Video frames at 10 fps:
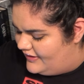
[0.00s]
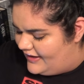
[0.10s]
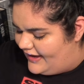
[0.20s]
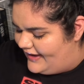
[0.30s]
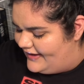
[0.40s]

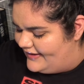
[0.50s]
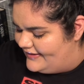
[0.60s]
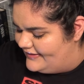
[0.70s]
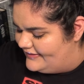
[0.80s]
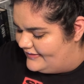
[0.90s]

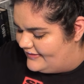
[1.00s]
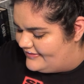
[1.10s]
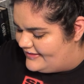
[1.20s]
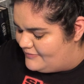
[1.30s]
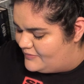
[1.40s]
and it
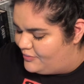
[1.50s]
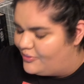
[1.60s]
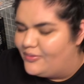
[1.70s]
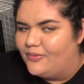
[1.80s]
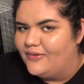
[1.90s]
seems
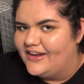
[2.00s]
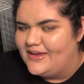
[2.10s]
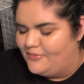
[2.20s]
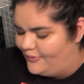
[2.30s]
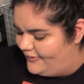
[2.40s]
pretty
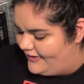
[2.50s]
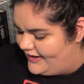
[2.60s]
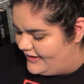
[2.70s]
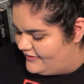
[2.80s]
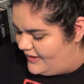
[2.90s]

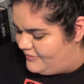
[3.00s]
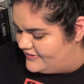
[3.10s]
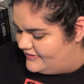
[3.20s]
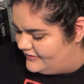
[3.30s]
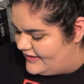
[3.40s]
boring up
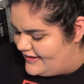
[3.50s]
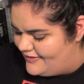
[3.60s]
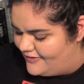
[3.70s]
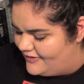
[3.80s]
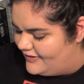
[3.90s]
until
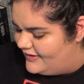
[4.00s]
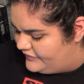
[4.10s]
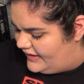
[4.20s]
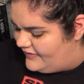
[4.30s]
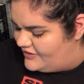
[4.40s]
here.
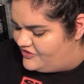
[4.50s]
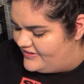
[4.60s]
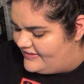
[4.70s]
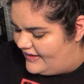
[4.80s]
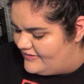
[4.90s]
And then she
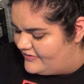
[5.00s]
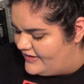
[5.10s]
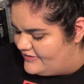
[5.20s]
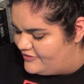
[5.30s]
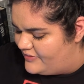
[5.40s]
says the
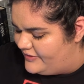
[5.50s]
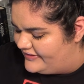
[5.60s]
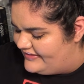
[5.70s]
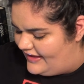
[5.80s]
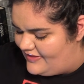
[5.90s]
history books
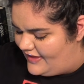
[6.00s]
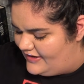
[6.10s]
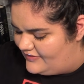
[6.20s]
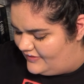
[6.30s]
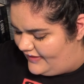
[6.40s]
say that
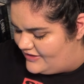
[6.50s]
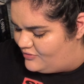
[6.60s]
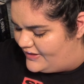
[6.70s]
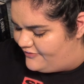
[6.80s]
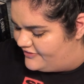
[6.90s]
in the late
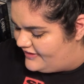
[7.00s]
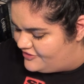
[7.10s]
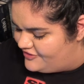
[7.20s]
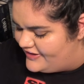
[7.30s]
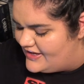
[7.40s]
21st
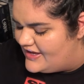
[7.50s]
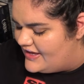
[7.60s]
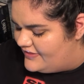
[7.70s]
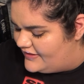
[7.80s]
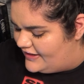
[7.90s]
century,
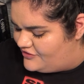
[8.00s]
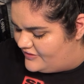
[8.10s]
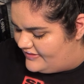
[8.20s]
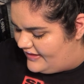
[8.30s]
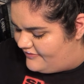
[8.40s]
the
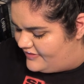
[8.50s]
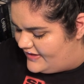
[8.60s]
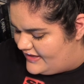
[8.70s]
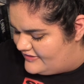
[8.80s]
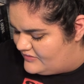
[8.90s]
nations of the
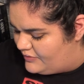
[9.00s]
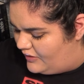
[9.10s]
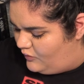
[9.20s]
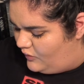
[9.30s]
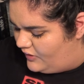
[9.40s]
East
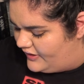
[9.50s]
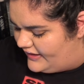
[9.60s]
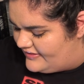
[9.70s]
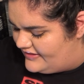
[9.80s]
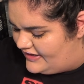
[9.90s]
brought war
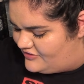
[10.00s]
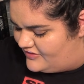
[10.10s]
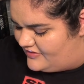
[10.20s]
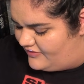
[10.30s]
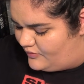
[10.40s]
against the
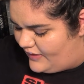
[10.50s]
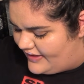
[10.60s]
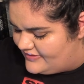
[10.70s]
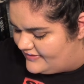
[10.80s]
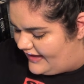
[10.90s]
nations of the
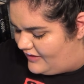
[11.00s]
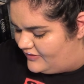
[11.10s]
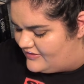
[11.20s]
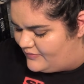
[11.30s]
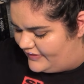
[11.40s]
West,
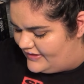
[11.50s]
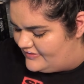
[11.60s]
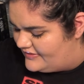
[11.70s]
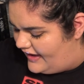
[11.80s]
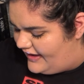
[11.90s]
countless
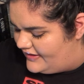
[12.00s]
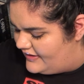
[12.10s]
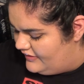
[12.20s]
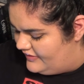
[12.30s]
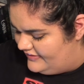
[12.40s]
millions died.
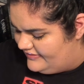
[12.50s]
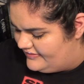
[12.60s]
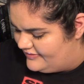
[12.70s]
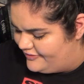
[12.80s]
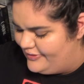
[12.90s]
This
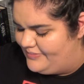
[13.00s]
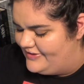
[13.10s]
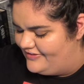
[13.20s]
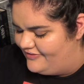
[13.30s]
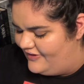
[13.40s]
script
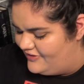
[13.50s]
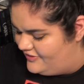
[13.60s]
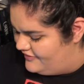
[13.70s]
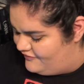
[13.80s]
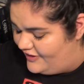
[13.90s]
is very,
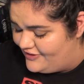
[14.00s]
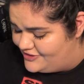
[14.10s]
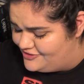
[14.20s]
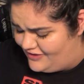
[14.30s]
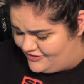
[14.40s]
very
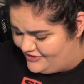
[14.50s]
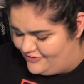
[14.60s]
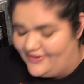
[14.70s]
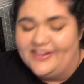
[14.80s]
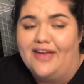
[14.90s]
strangely
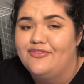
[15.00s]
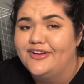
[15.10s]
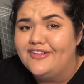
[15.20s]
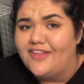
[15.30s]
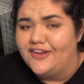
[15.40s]
written. I've
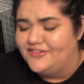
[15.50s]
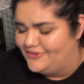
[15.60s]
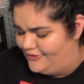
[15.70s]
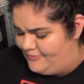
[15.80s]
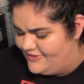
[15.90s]
written a lot of
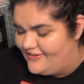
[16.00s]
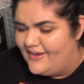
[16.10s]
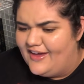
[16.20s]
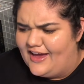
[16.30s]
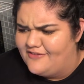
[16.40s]
scripts,
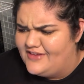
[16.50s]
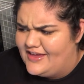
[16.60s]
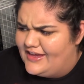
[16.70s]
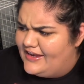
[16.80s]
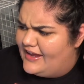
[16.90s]
I've
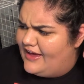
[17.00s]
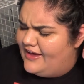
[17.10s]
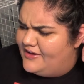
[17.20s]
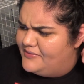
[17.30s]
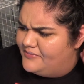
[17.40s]
taken
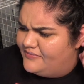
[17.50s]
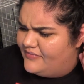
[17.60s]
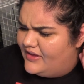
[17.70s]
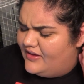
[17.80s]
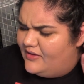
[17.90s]
um,
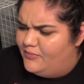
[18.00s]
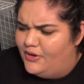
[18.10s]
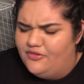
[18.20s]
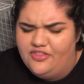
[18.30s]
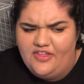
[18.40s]

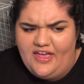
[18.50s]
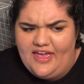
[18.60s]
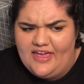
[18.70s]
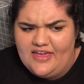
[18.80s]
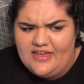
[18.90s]
both
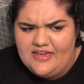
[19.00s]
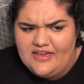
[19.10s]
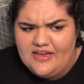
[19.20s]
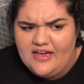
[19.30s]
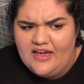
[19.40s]

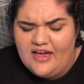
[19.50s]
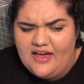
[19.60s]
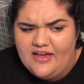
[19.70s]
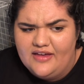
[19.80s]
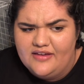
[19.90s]
a
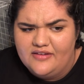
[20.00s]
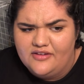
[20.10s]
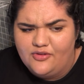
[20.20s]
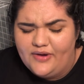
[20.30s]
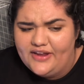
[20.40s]
uh,
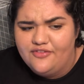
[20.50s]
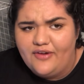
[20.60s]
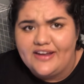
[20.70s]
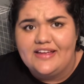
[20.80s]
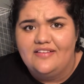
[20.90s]
creative
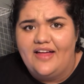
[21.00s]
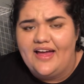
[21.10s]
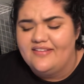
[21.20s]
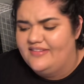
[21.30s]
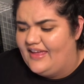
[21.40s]
writing
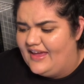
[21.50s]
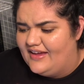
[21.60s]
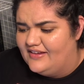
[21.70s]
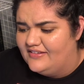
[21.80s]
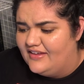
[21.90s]
class
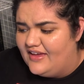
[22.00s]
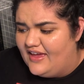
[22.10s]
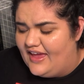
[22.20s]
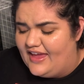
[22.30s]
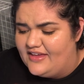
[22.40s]
and
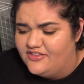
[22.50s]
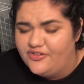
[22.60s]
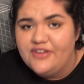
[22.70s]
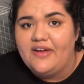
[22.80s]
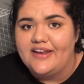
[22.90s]
a
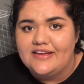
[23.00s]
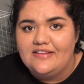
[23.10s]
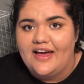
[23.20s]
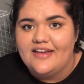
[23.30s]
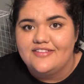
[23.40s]
screenwriting
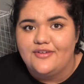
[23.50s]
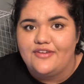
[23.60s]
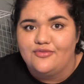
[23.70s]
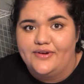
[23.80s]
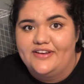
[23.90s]
class, so
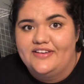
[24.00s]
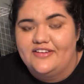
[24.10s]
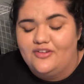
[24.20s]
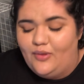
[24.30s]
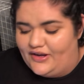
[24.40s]
I've
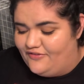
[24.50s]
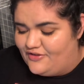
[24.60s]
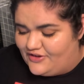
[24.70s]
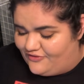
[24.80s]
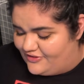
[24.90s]
written quite a few
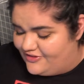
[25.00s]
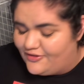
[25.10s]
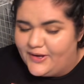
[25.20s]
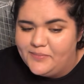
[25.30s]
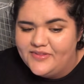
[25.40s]
different
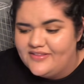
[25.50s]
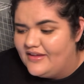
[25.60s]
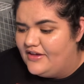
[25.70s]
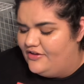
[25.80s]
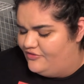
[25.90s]
scripts
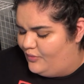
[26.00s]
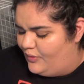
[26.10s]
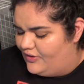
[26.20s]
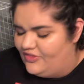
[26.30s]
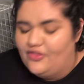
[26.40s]

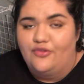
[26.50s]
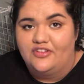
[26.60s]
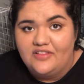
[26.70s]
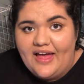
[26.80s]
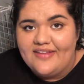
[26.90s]
for those
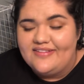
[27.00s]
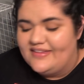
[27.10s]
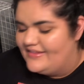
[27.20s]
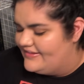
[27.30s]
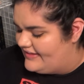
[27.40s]

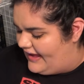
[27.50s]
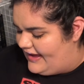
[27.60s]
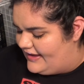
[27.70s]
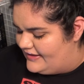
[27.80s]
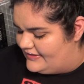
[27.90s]
classes
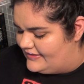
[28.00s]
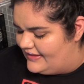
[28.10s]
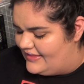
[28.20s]
and